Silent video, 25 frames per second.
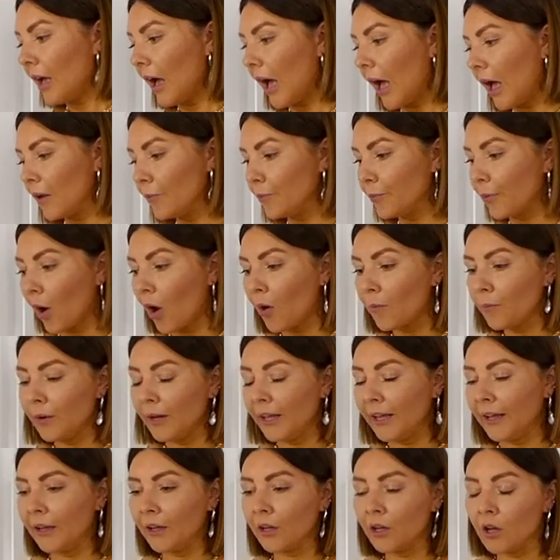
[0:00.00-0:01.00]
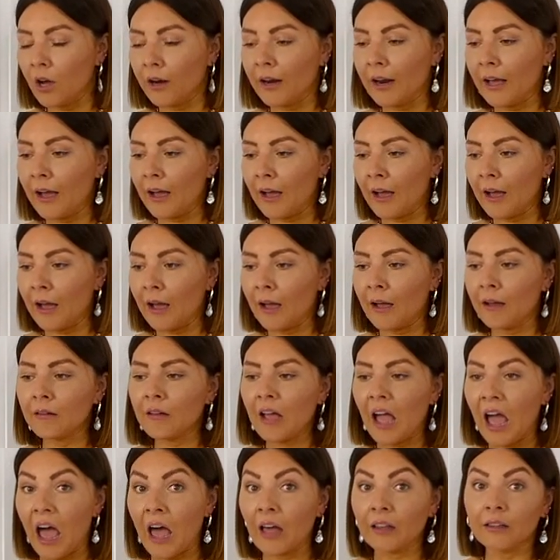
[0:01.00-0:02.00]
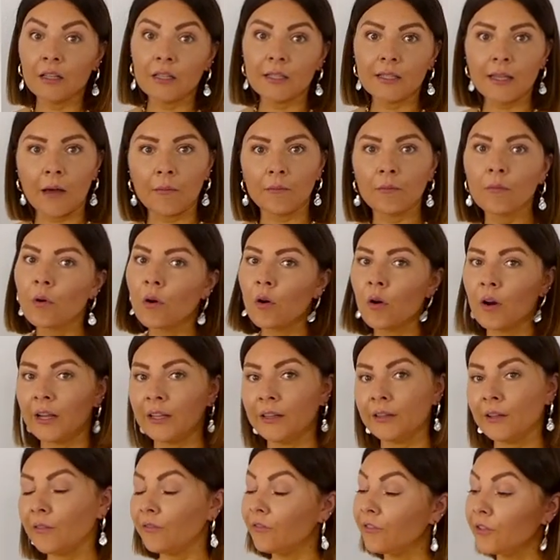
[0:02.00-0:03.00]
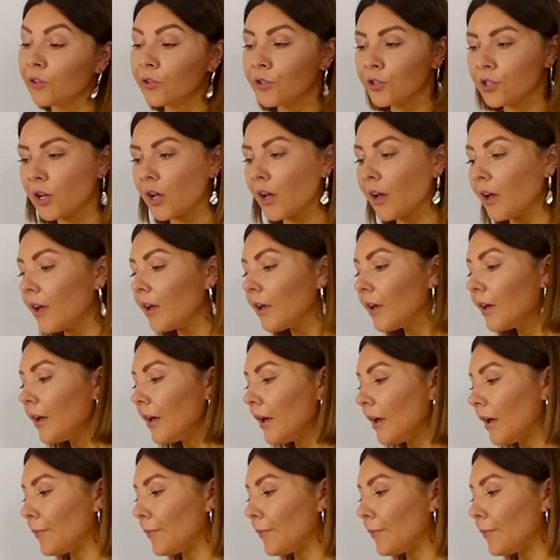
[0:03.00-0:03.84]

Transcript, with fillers: i am probably gonna add some more in the future.